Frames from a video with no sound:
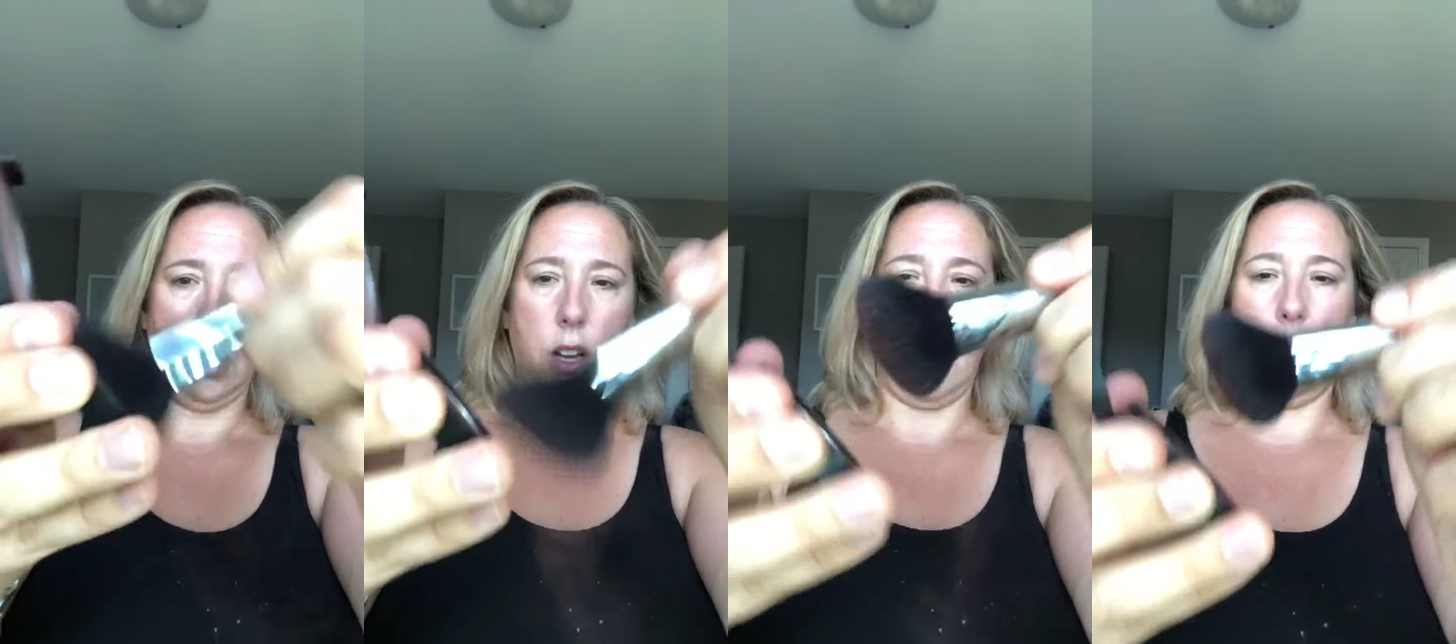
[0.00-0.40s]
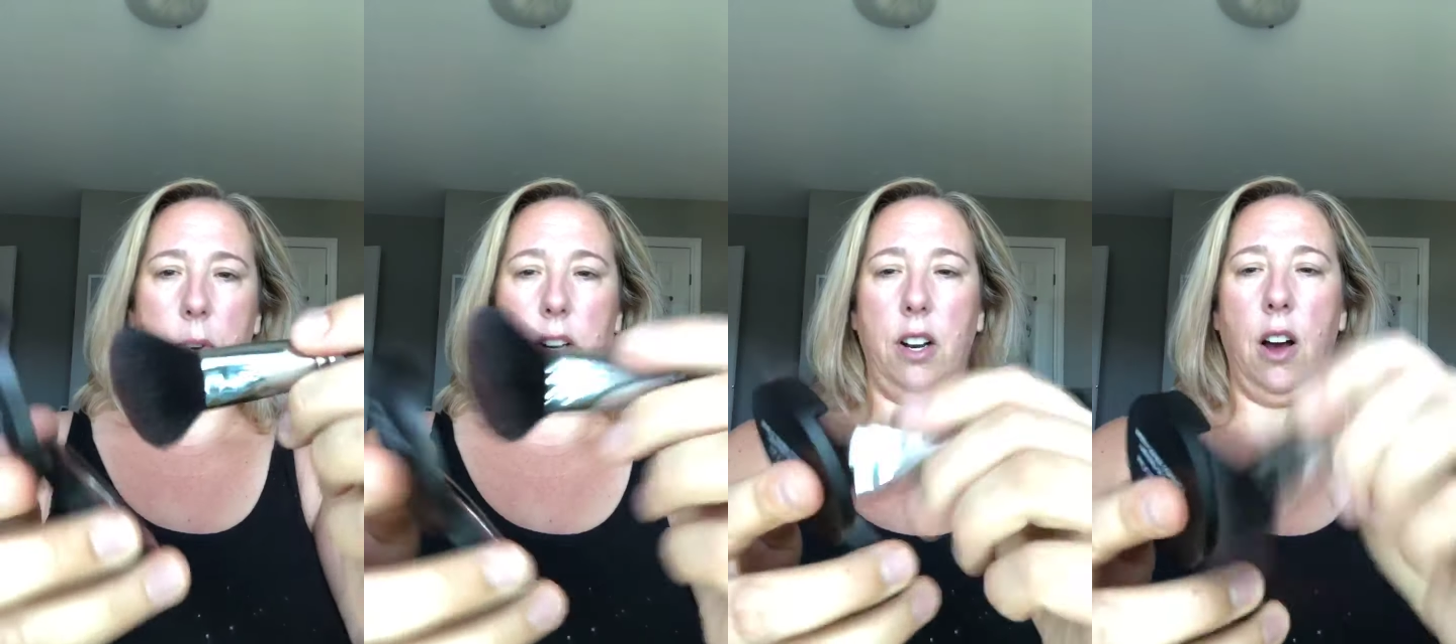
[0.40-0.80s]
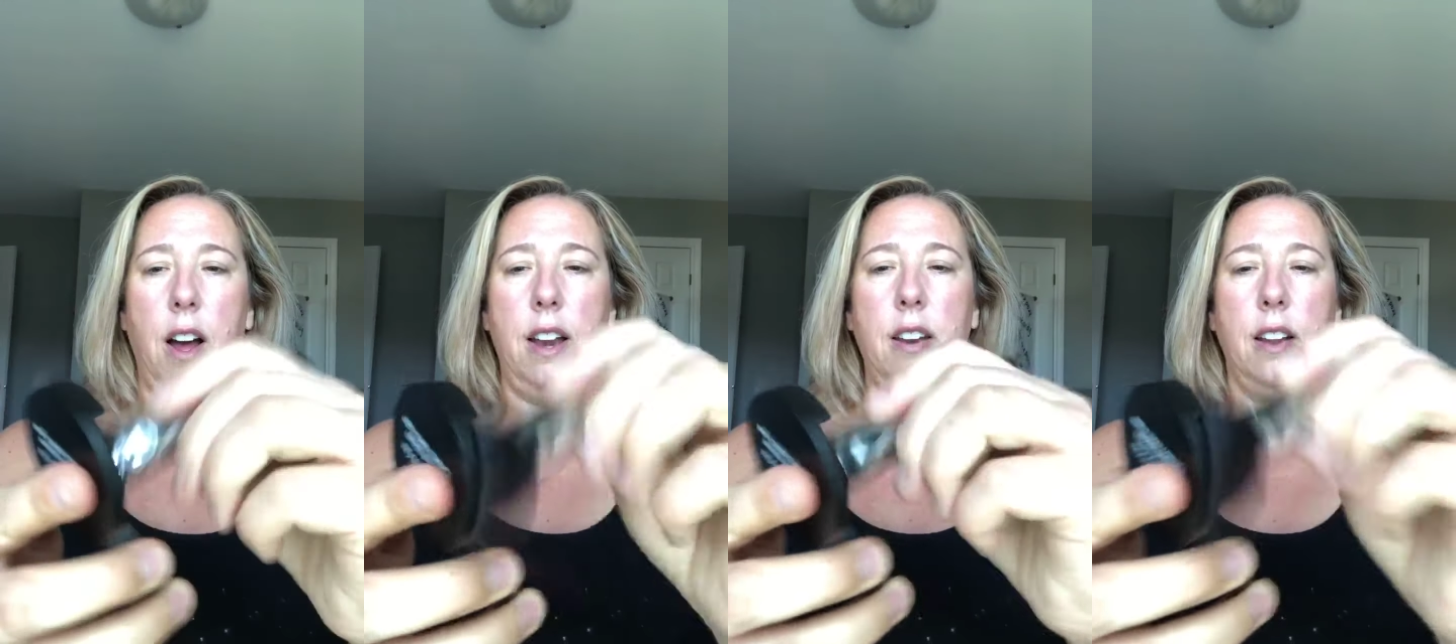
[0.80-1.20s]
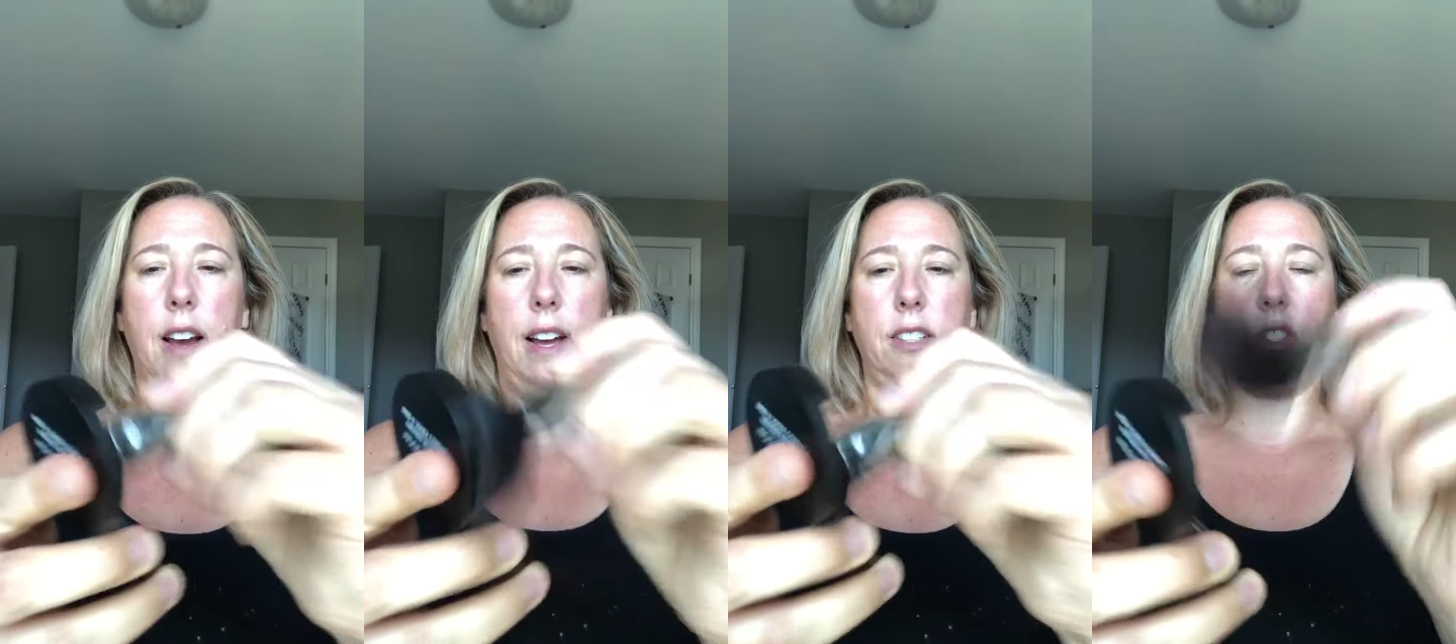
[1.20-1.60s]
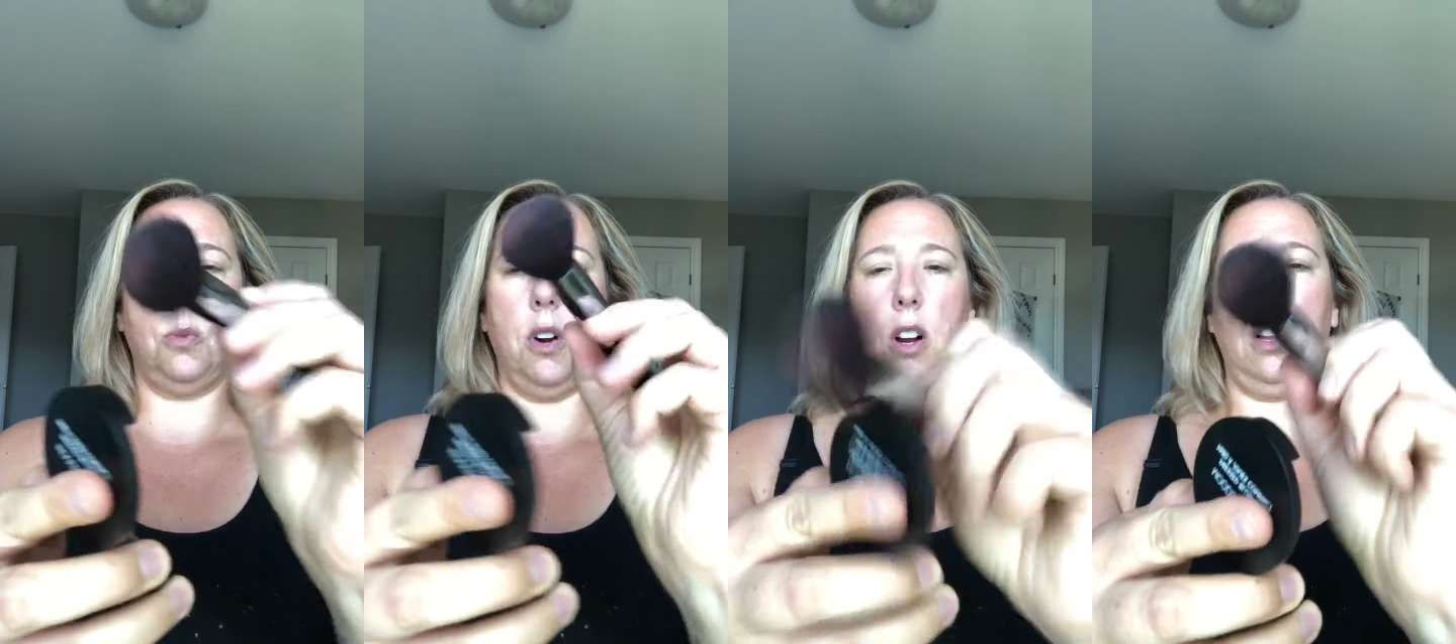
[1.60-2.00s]
I put it on, I
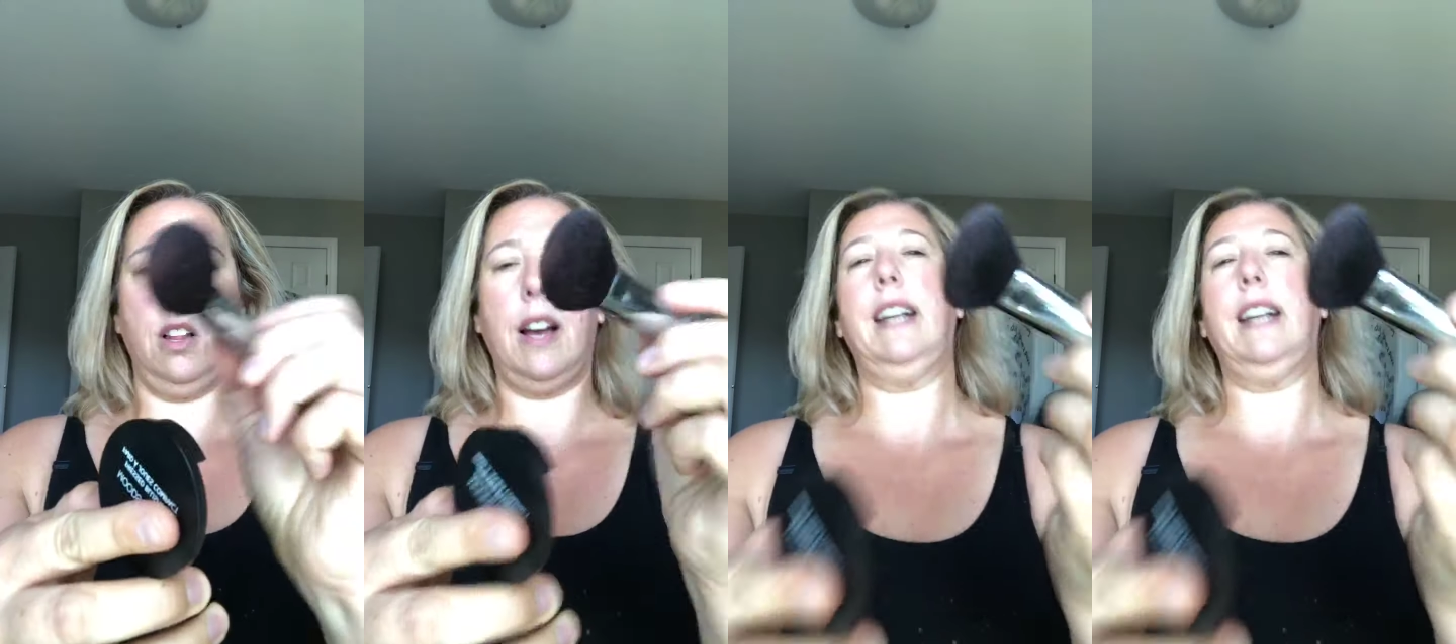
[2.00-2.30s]
swirl, I